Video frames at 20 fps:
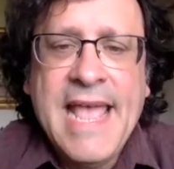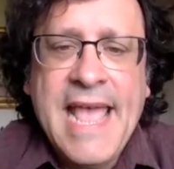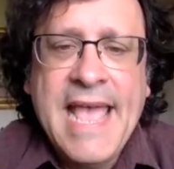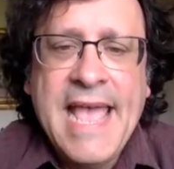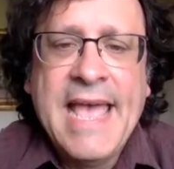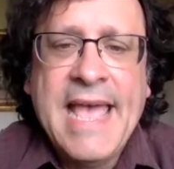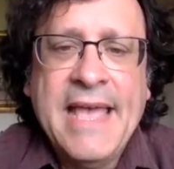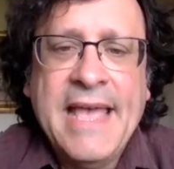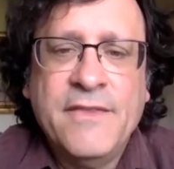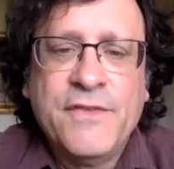
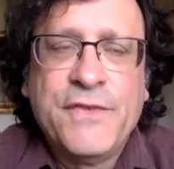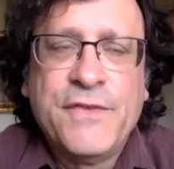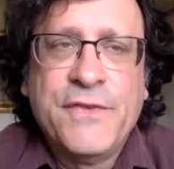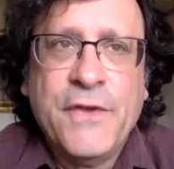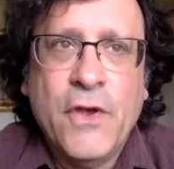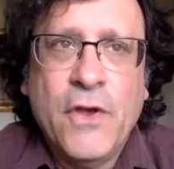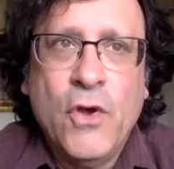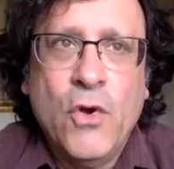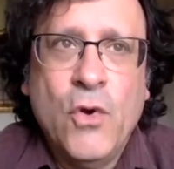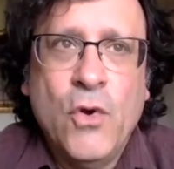And
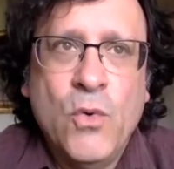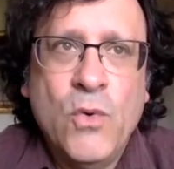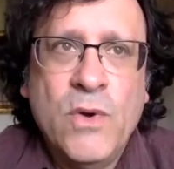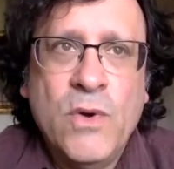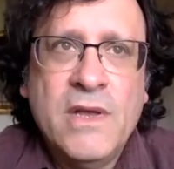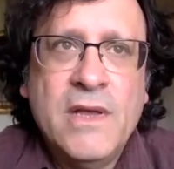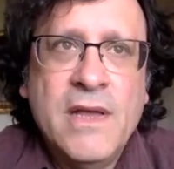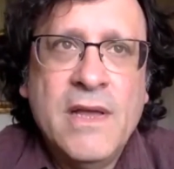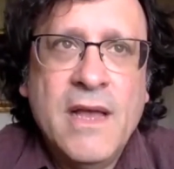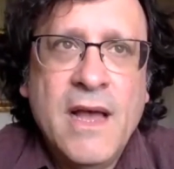so
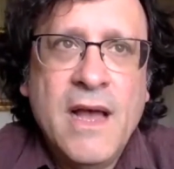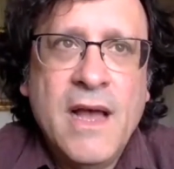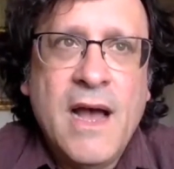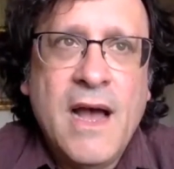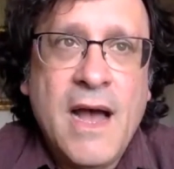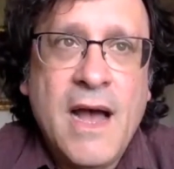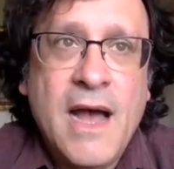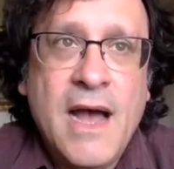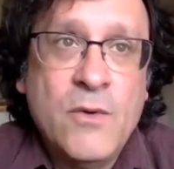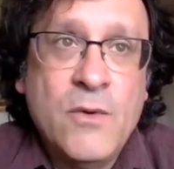
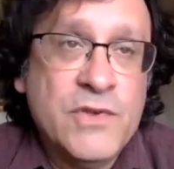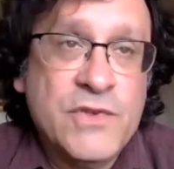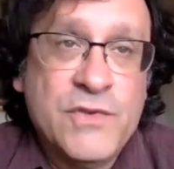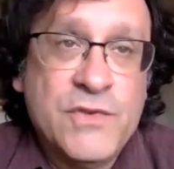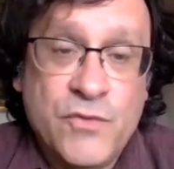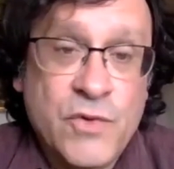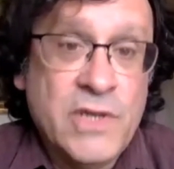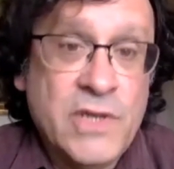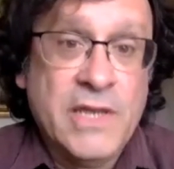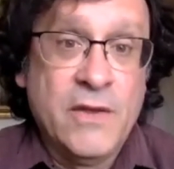I
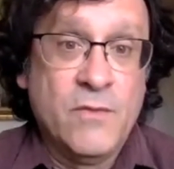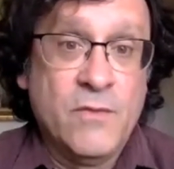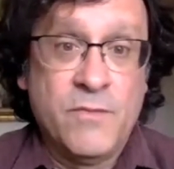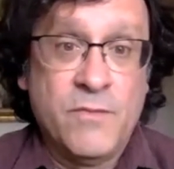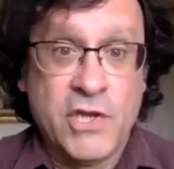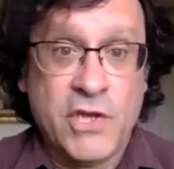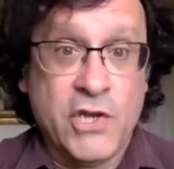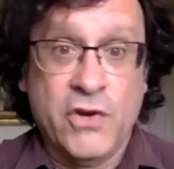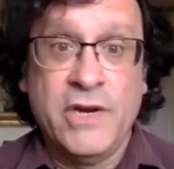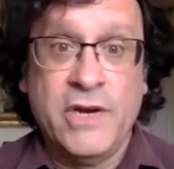was really
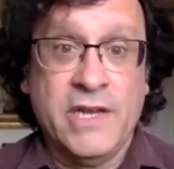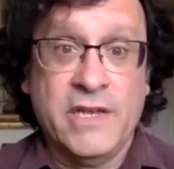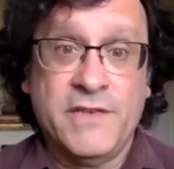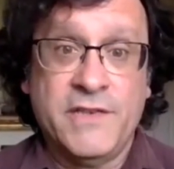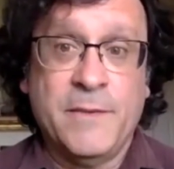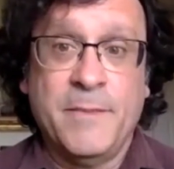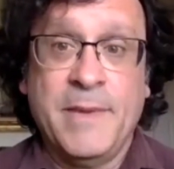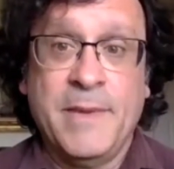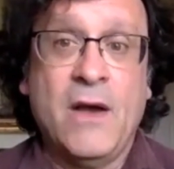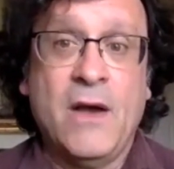
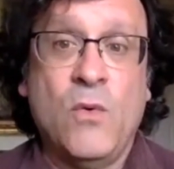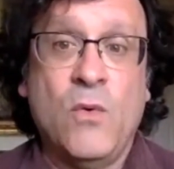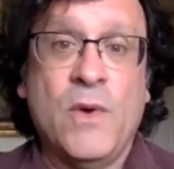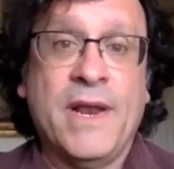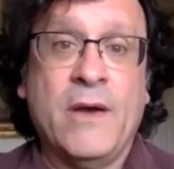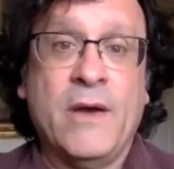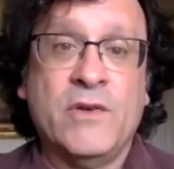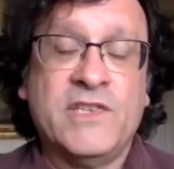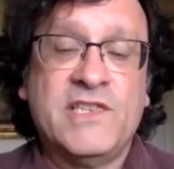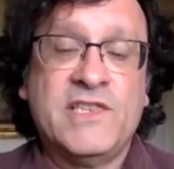curious about what
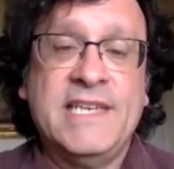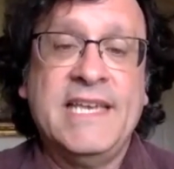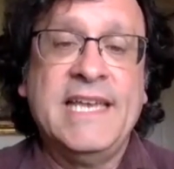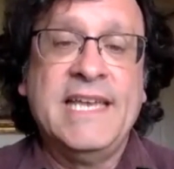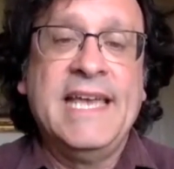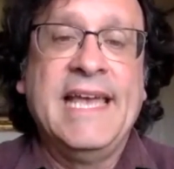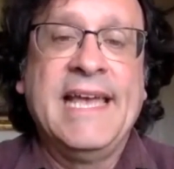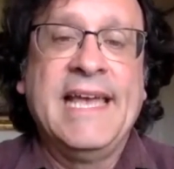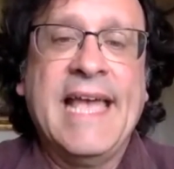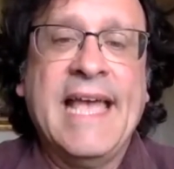I was
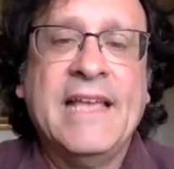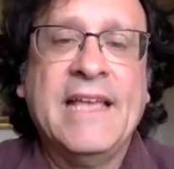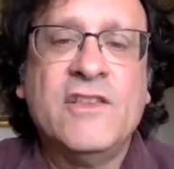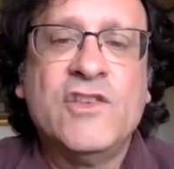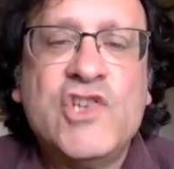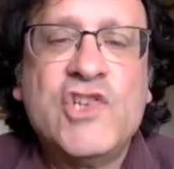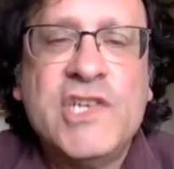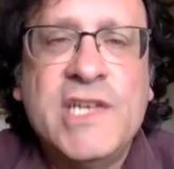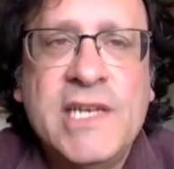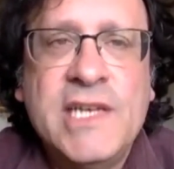seeing. And
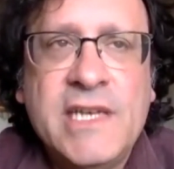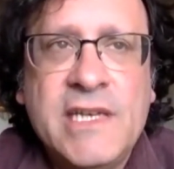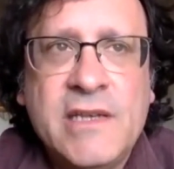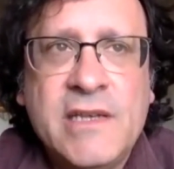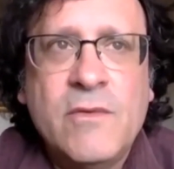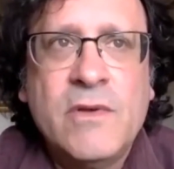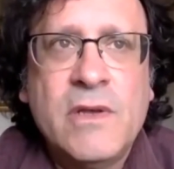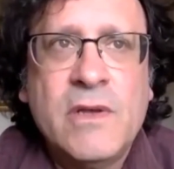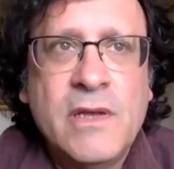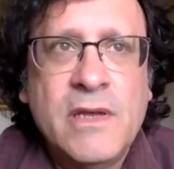
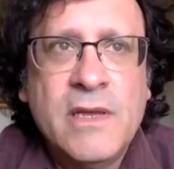she